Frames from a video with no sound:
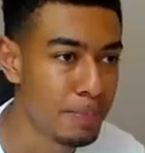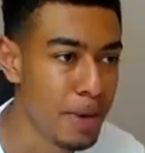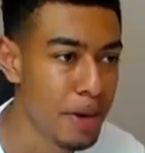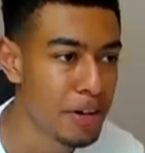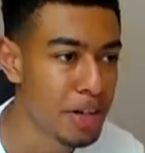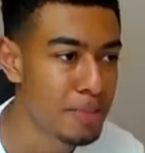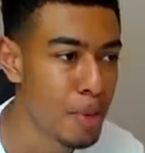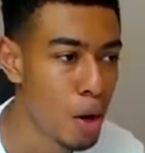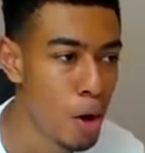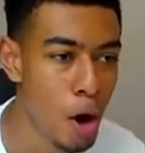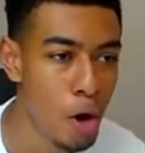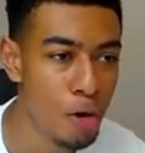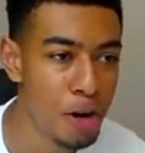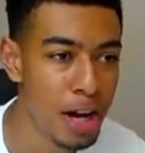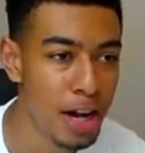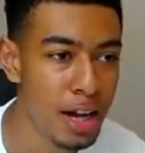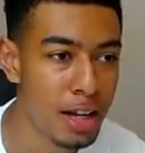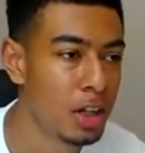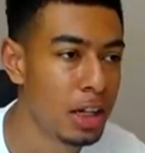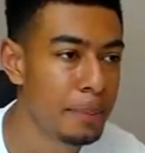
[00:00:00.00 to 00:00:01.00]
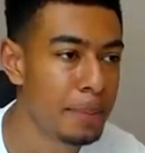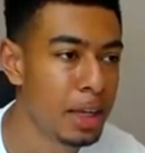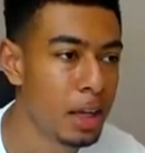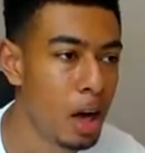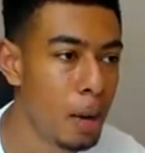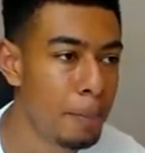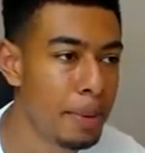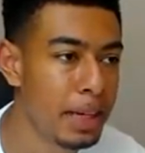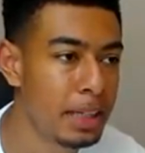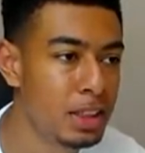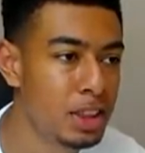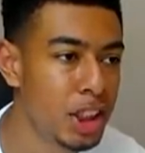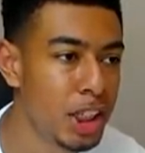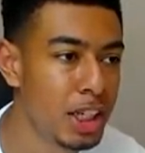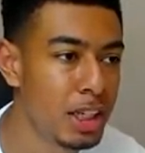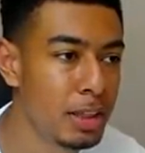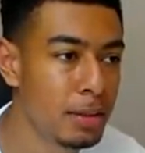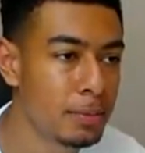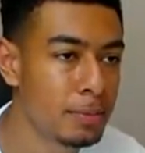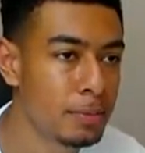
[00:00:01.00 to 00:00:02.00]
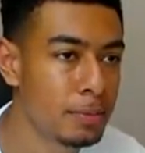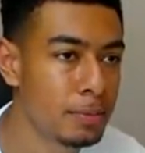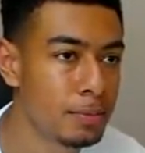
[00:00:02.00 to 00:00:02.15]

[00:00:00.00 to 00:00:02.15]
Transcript: Merry Marauder. Yo, let me hop in, G.